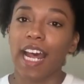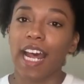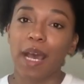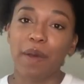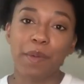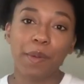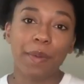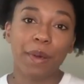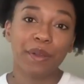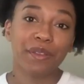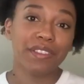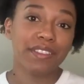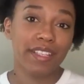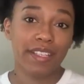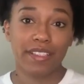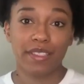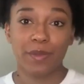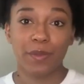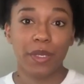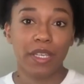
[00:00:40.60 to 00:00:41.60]
I'm about
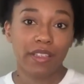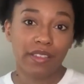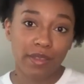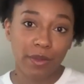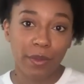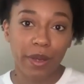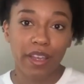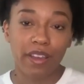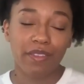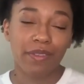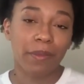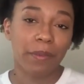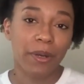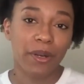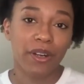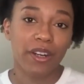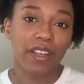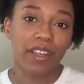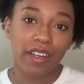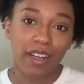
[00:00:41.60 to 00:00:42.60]
6 weeks away from
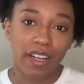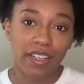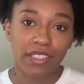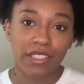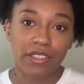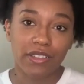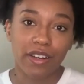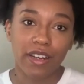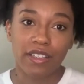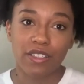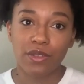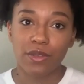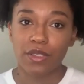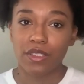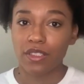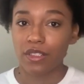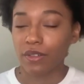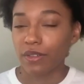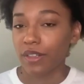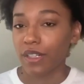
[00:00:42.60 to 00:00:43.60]
earning an undergraduate
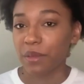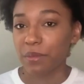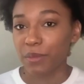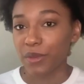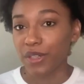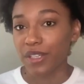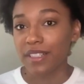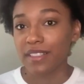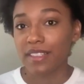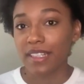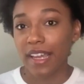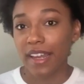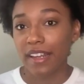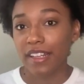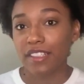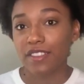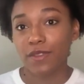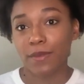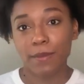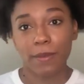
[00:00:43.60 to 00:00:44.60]
degree in marine
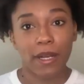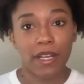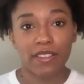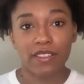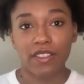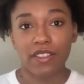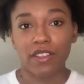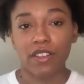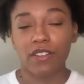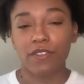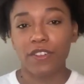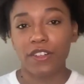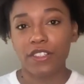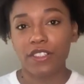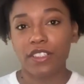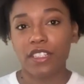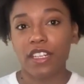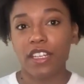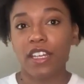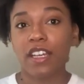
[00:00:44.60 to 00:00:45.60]
science from Boston
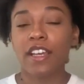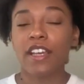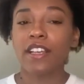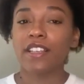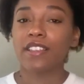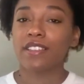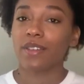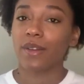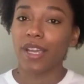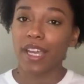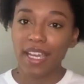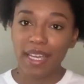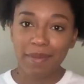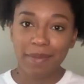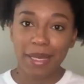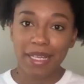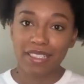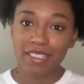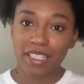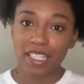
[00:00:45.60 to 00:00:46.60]
University, so I am
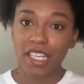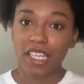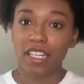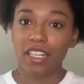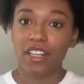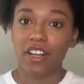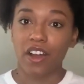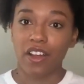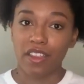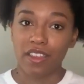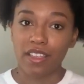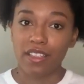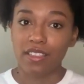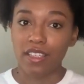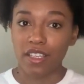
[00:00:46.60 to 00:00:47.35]
educated on these